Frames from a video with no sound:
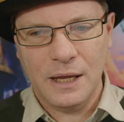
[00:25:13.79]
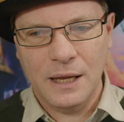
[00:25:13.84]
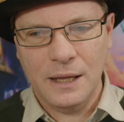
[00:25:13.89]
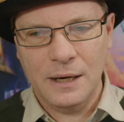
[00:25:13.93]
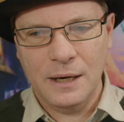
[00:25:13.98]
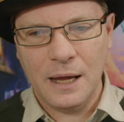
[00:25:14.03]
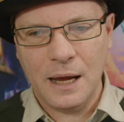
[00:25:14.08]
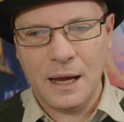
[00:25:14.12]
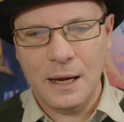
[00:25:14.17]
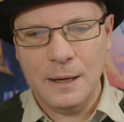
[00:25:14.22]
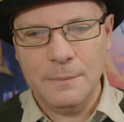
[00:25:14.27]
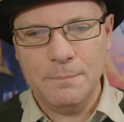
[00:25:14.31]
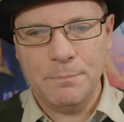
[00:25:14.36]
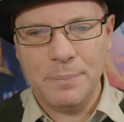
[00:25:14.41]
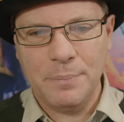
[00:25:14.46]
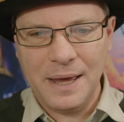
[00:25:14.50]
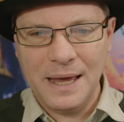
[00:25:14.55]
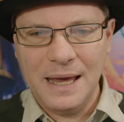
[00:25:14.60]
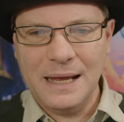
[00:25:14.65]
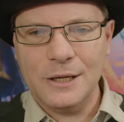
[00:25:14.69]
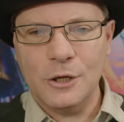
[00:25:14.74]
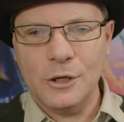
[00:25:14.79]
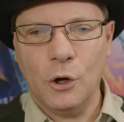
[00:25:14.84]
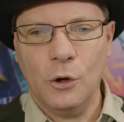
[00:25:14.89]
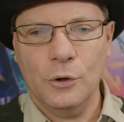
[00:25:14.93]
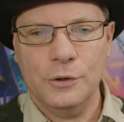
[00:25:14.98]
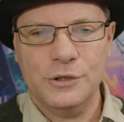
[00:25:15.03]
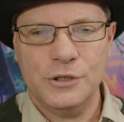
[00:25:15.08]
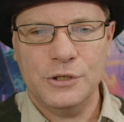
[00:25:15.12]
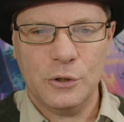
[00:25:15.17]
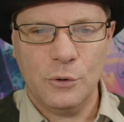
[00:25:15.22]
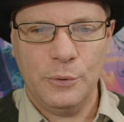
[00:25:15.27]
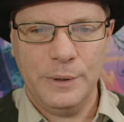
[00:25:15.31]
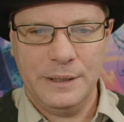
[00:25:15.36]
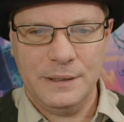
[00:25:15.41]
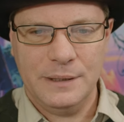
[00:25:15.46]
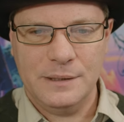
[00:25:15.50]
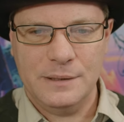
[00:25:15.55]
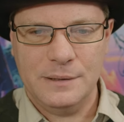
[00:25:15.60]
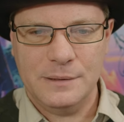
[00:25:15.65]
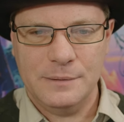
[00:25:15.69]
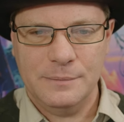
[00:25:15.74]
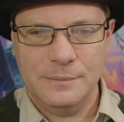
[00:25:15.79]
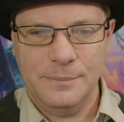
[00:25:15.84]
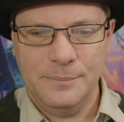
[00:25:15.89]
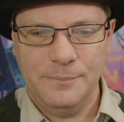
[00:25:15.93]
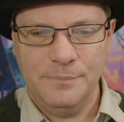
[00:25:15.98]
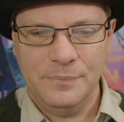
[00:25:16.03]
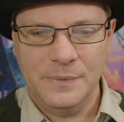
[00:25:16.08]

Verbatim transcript: in a bad consequence.